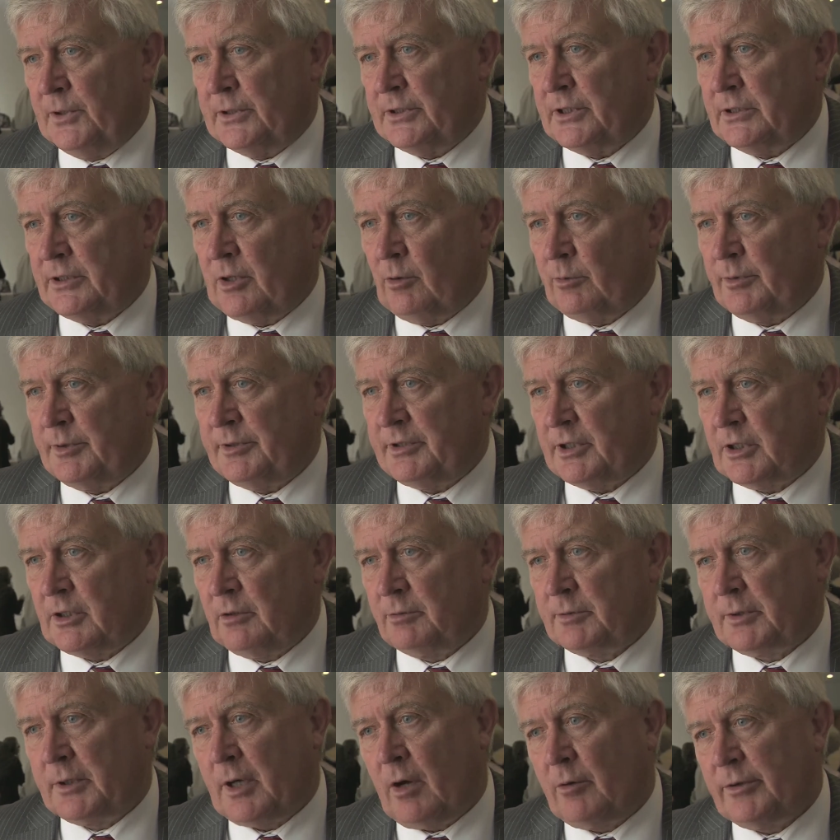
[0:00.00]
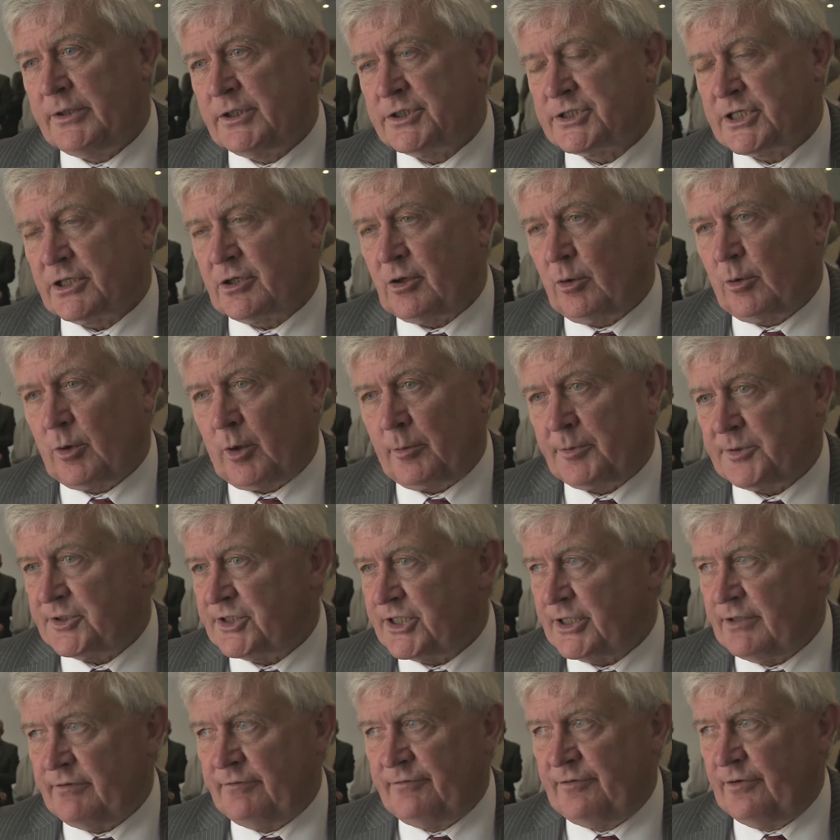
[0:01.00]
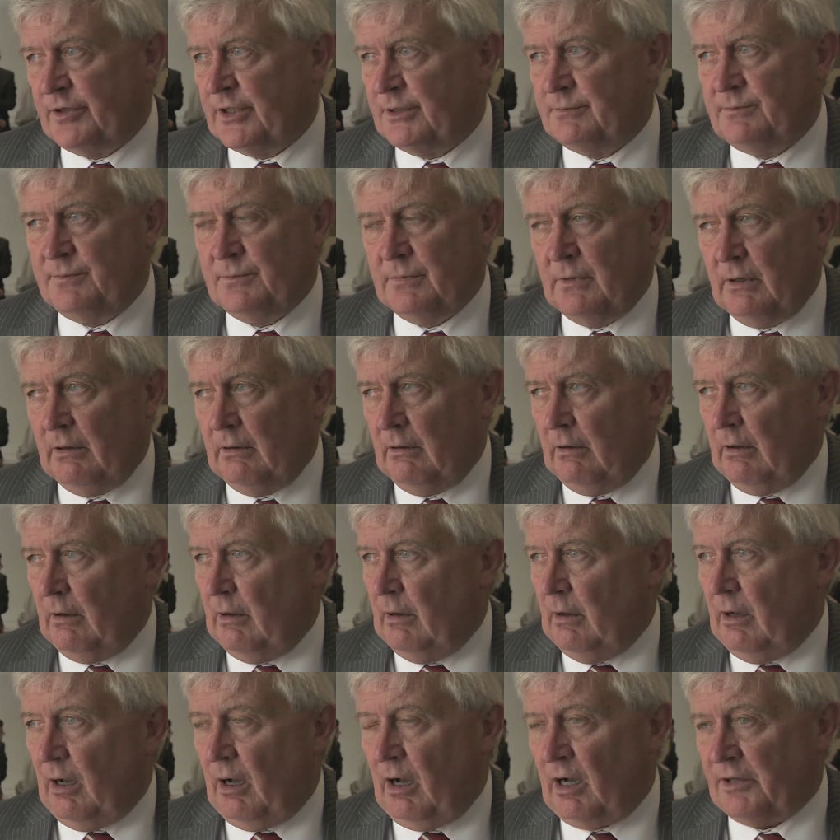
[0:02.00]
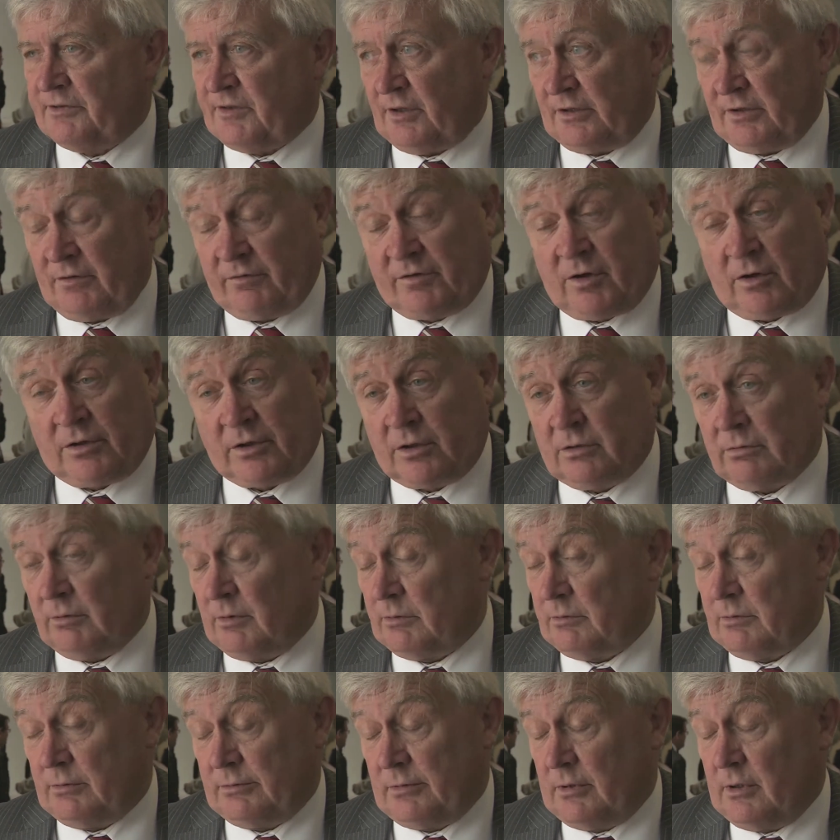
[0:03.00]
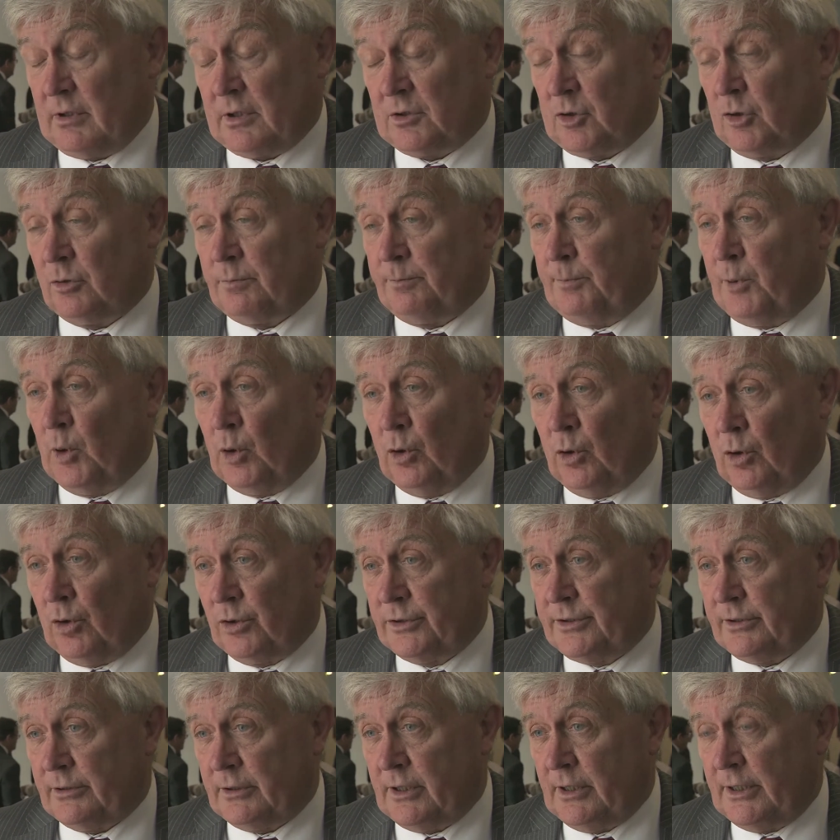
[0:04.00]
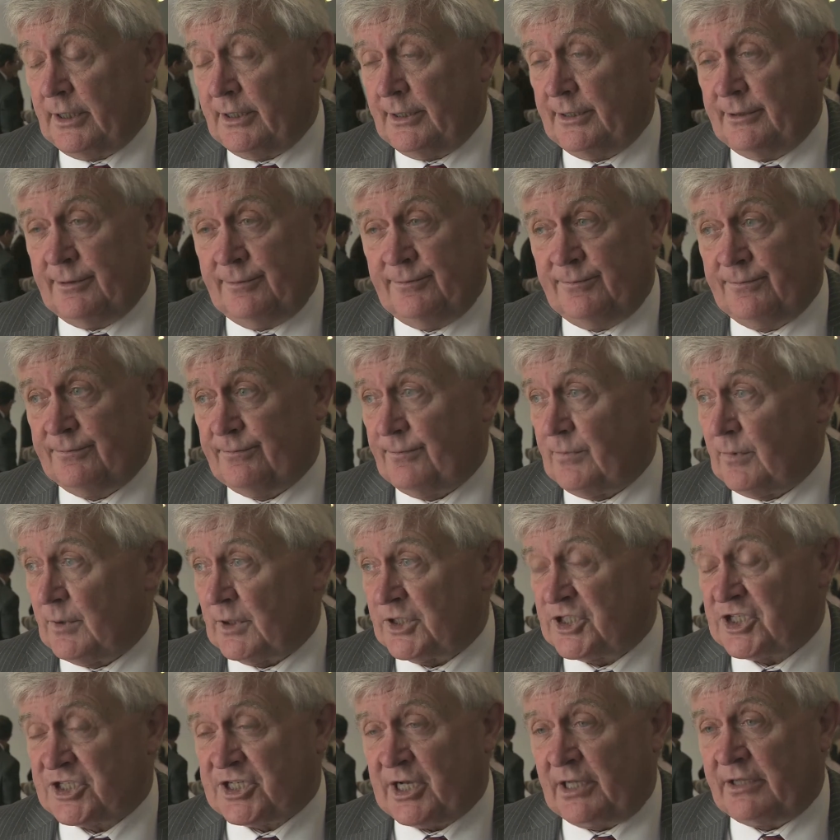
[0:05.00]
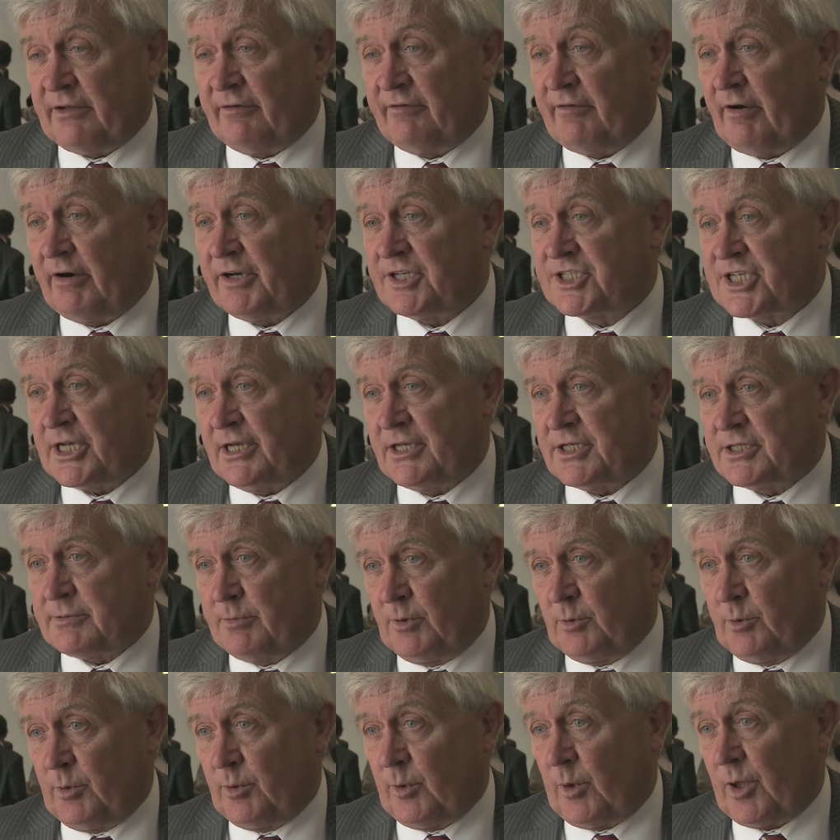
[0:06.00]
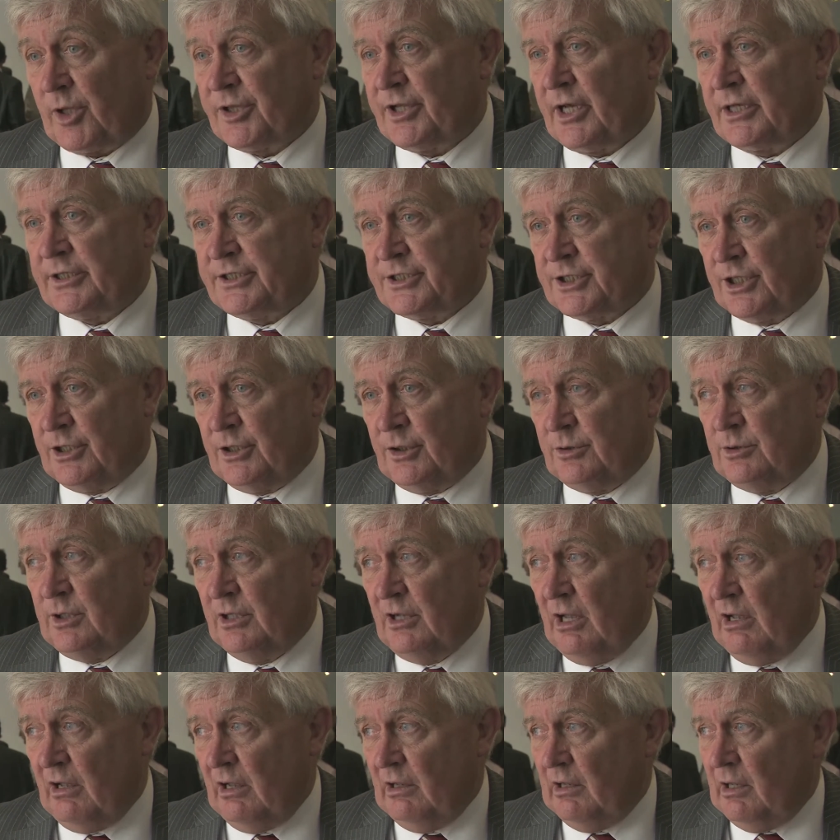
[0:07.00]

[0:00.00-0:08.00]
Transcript: But no, with the club going as a cooperative, I think they've got a good board. As I said, they're very sensible with what they do.